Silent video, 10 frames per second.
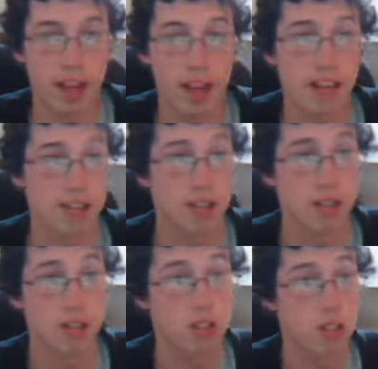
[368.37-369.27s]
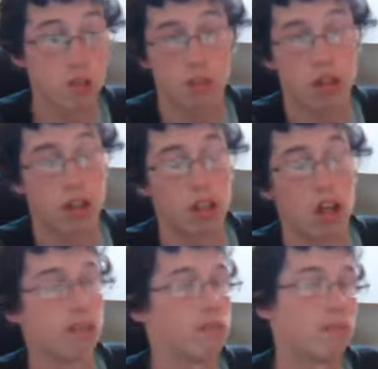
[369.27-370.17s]
accident. So
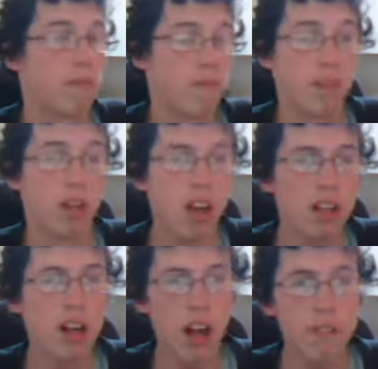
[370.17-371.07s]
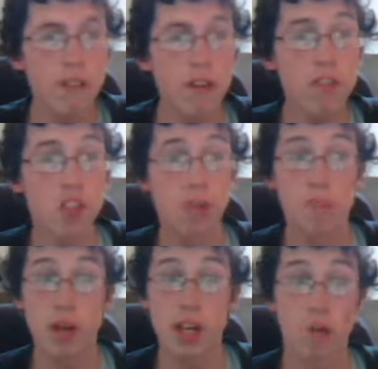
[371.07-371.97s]
I think this
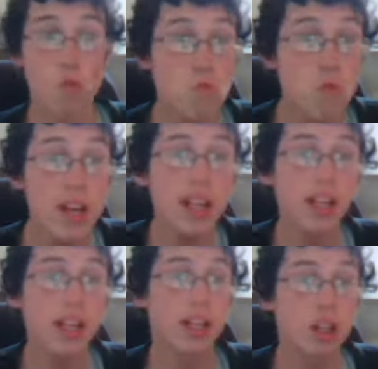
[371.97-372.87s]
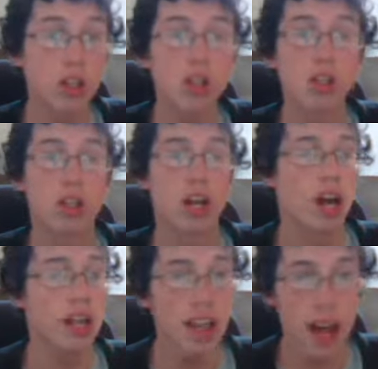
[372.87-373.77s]
could be really good.
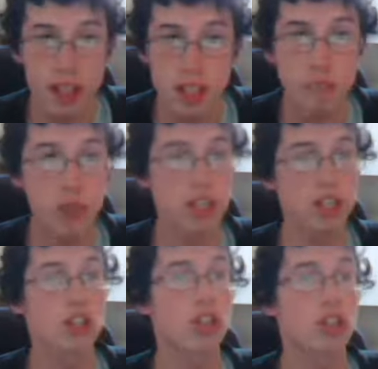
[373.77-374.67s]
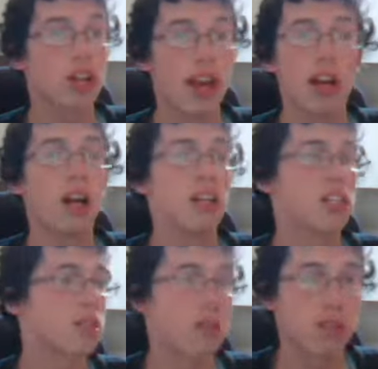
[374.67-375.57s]
It has potential, and I
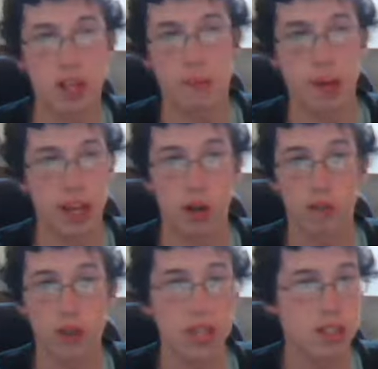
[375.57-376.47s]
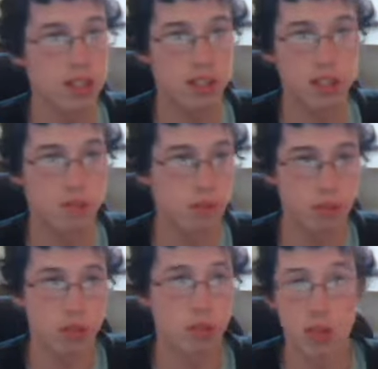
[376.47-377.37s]
just know it's going to pay off. It's
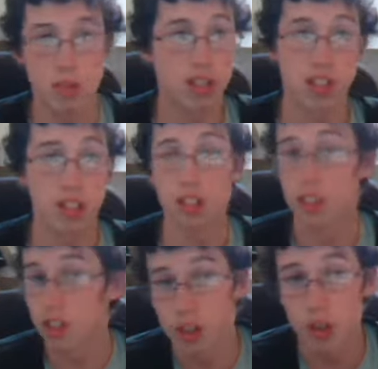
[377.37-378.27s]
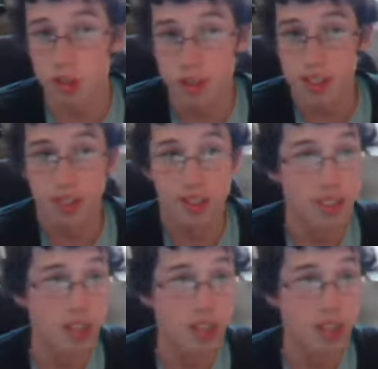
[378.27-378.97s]
directed by Duncan Jones, and